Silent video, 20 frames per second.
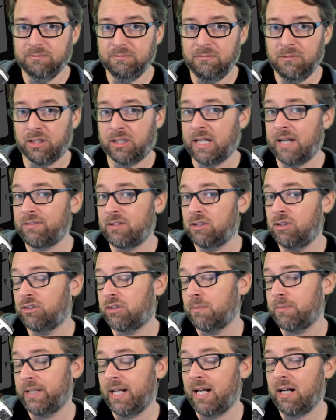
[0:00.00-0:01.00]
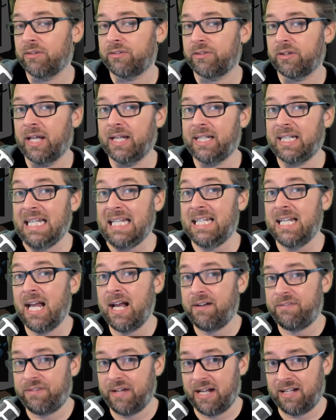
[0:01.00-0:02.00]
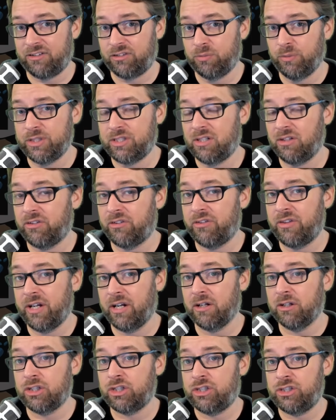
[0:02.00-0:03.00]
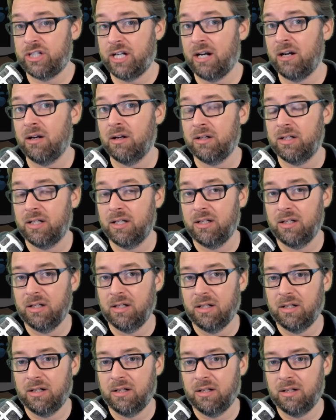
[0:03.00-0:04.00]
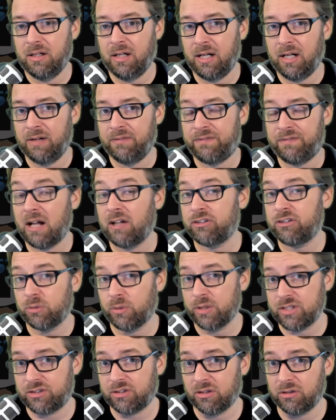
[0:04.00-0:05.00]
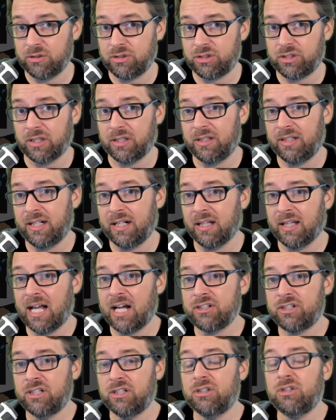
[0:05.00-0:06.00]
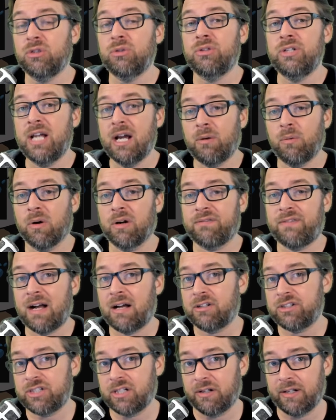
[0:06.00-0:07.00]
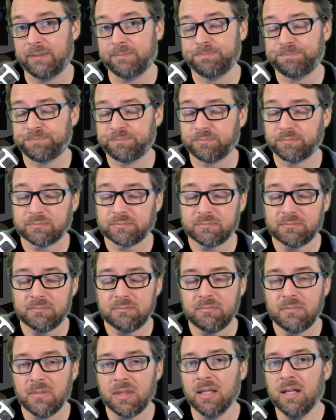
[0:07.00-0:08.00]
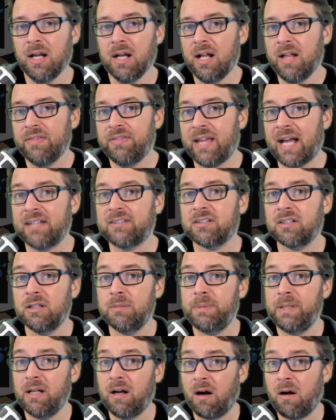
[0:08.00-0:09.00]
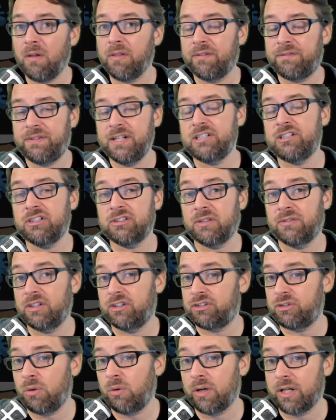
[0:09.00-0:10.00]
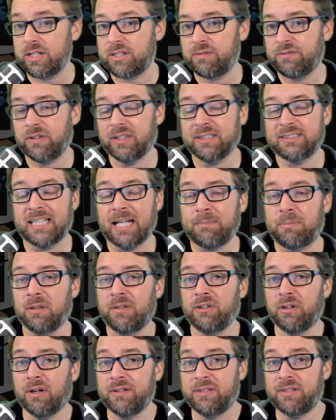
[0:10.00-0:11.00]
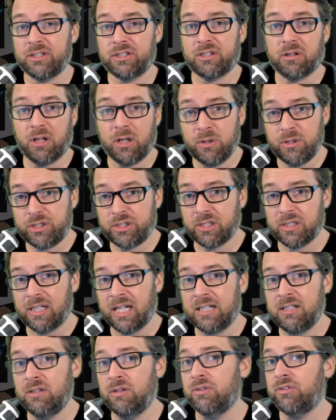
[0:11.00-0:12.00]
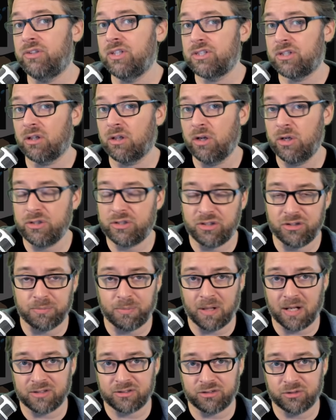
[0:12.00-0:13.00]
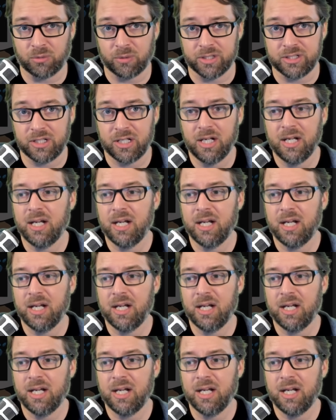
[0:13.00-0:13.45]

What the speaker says: going to have to do something else like EFS, which is their shared file storage solution that allows you to do network file sharing. That's going to be all the features of the storage. For example, if you're on DigitalOcean and you use DigitalOcean's block storage,